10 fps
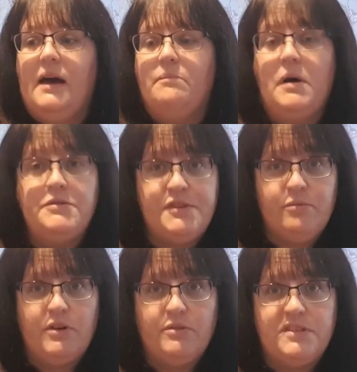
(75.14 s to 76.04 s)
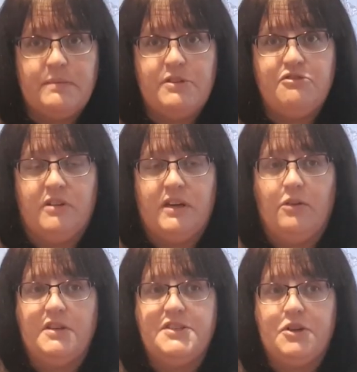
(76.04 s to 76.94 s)
Most of what you'll see me trying
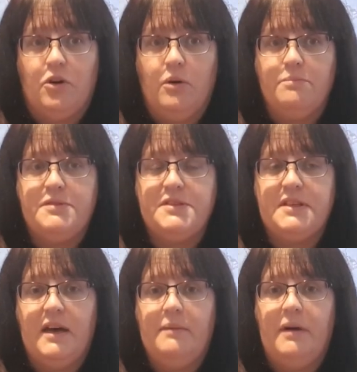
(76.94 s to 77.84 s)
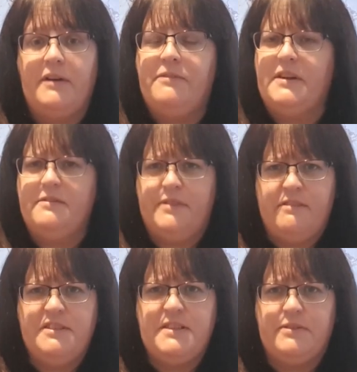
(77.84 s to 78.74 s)
on is tops. I find it
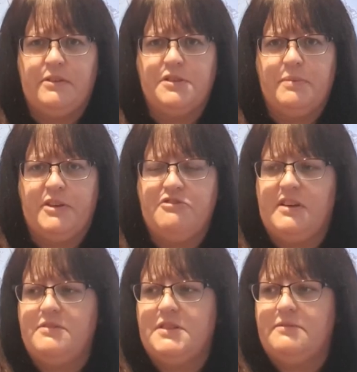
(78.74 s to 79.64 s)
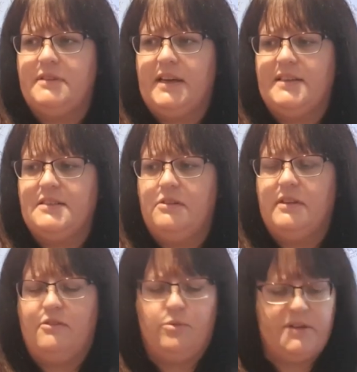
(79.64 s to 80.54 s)
very difficult to buy trousers from the catalogue.
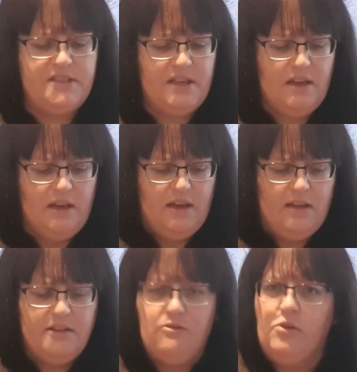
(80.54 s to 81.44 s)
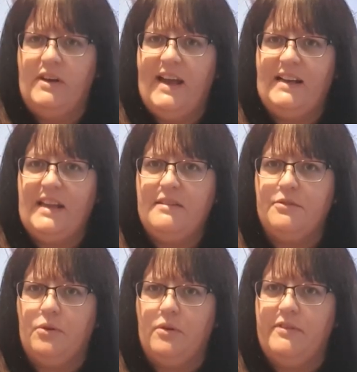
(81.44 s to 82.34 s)
They're always the wrong leg length
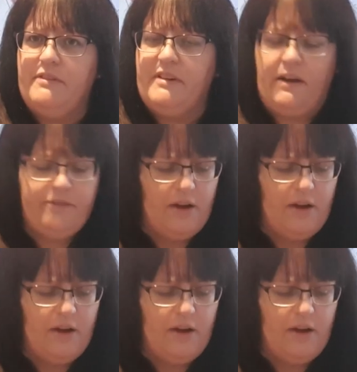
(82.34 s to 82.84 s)
or of the right.